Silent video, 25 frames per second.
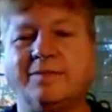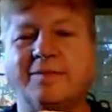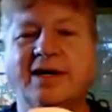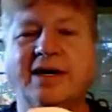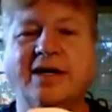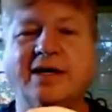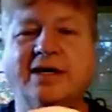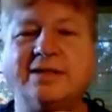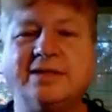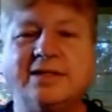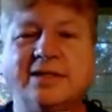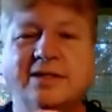A
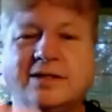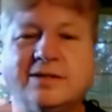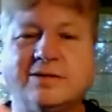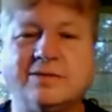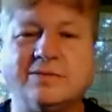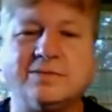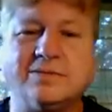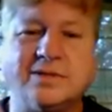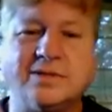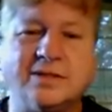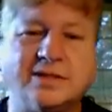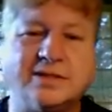mod, you
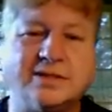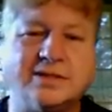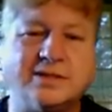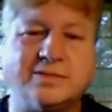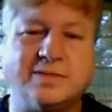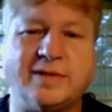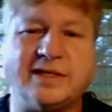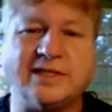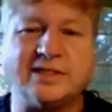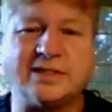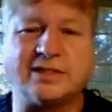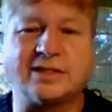know,
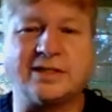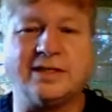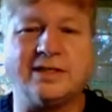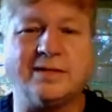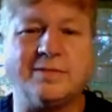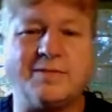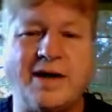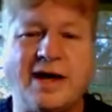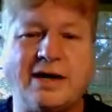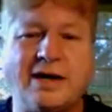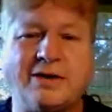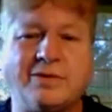is
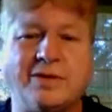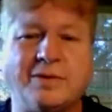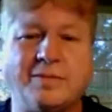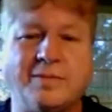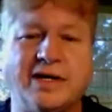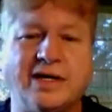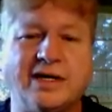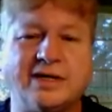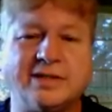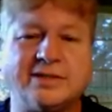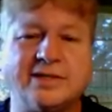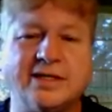basically a battery
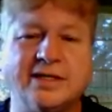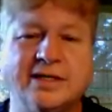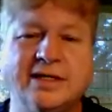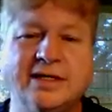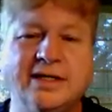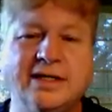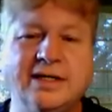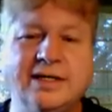box.